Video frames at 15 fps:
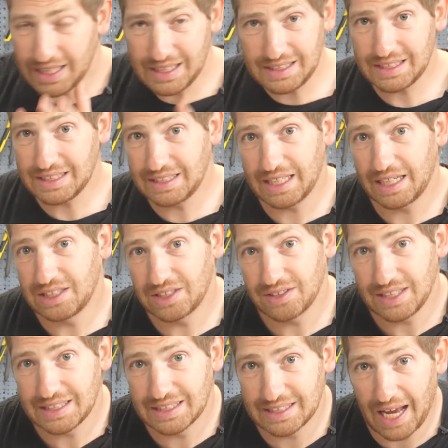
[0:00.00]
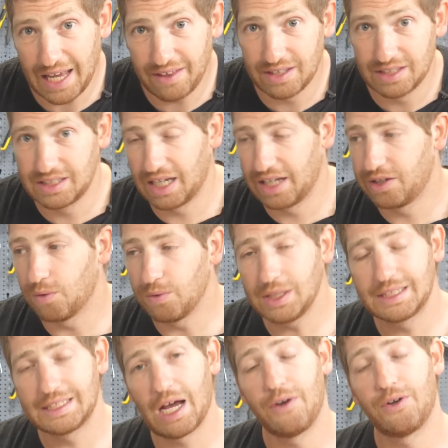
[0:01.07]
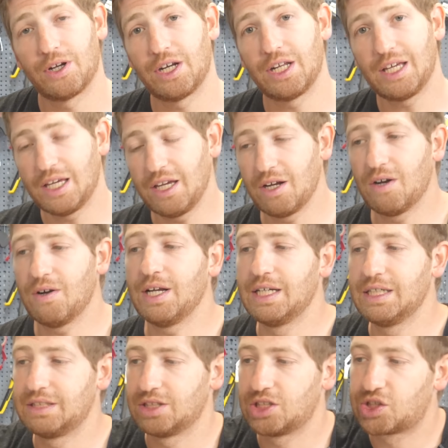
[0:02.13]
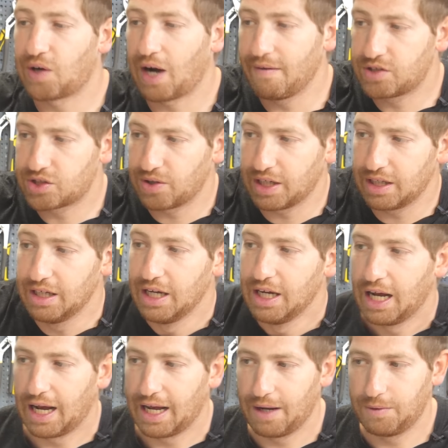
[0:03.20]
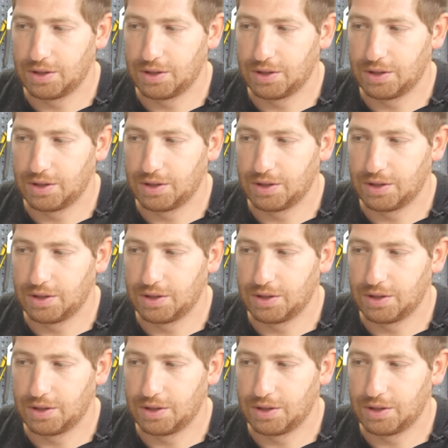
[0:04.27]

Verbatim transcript: it's essentially silent. Uh, the only sound you're going to hear is the drivetrain, uh,